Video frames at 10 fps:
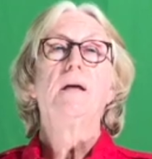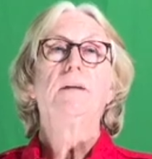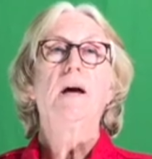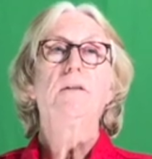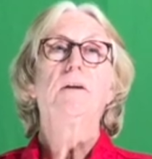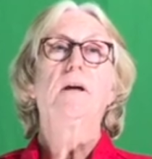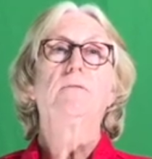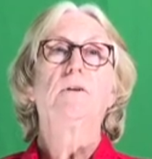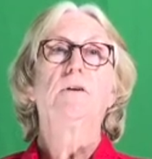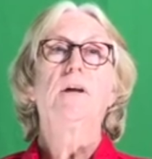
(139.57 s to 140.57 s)
Now that
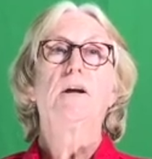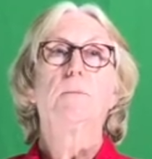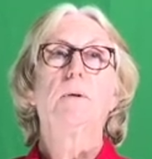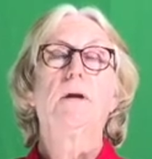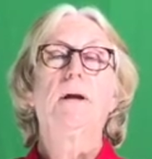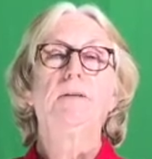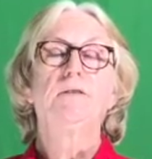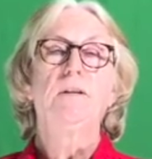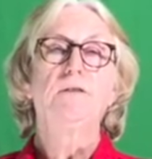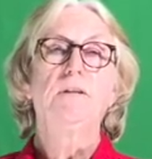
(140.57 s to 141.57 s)
I've learned how to play
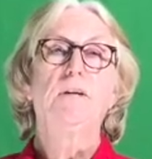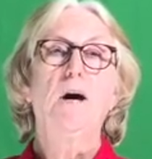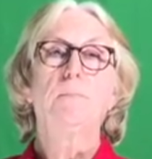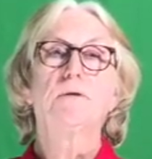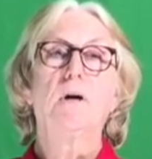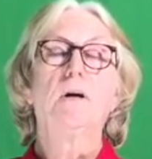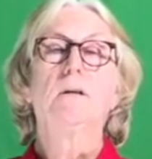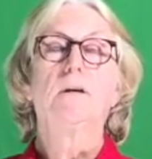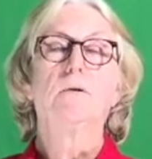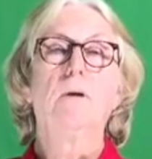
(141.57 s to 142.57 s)
ZZ Top's song
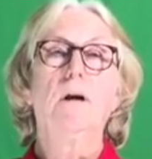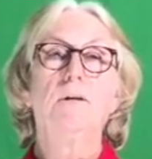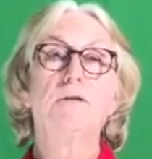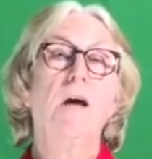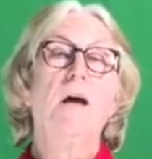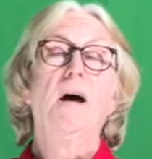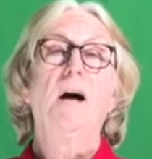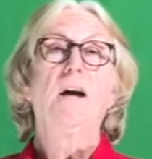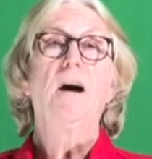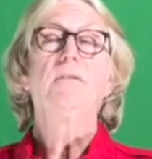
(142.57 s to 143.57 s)
Lagrange,
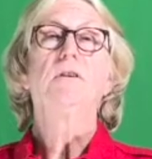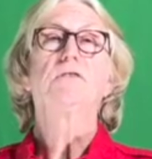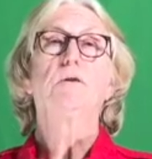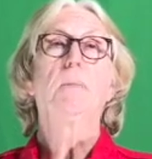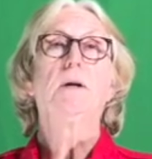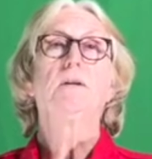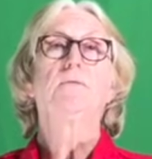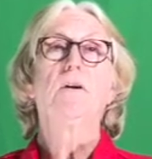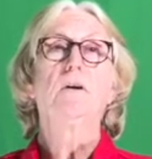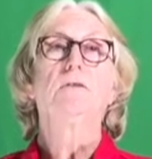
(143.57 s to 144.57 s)
I obviously by
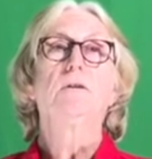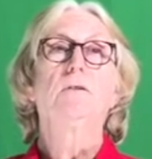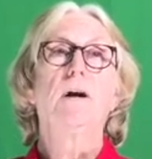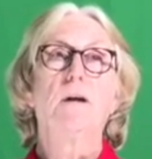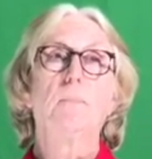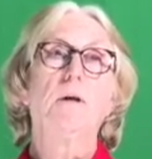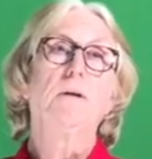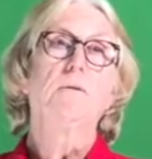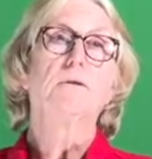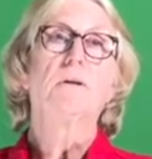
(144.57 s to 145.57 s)
default know how to play
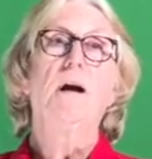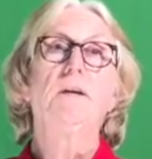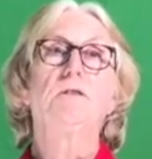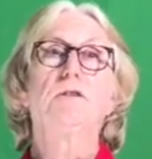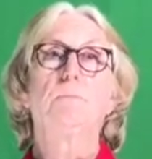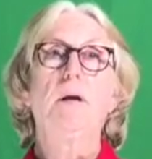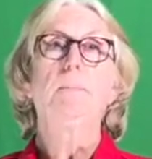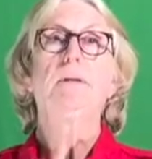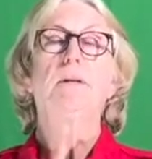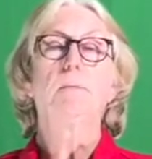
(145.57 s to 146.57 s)
Chris Isaak's
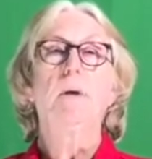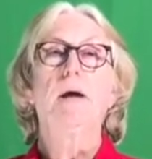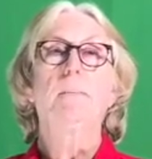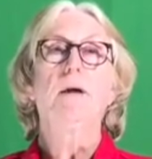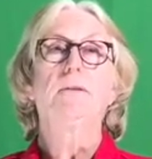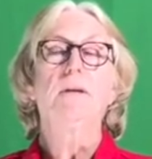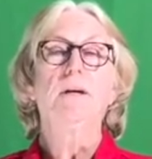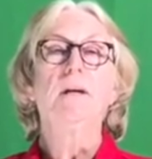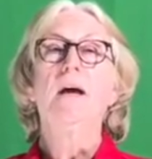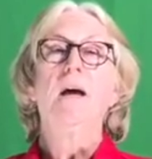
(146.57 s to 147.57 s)
Baby Did a Bad Bad
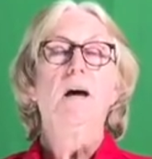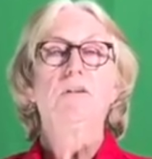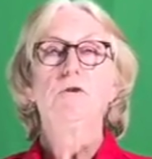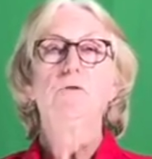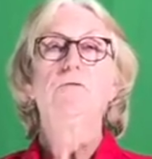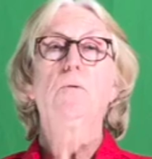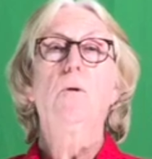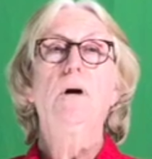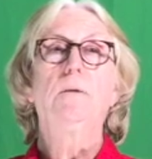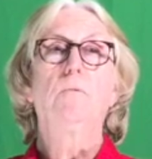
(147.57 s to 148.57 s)
Thing. A
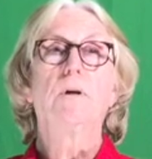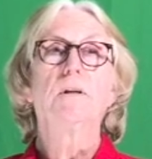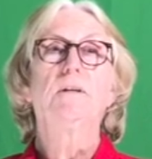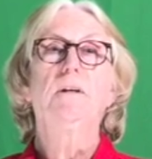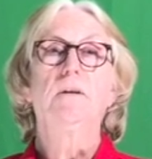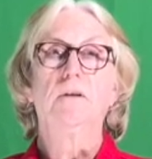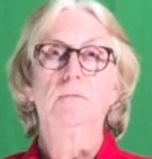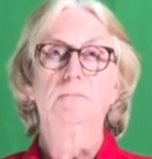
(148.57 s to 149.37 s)
2-for-1, what a deal.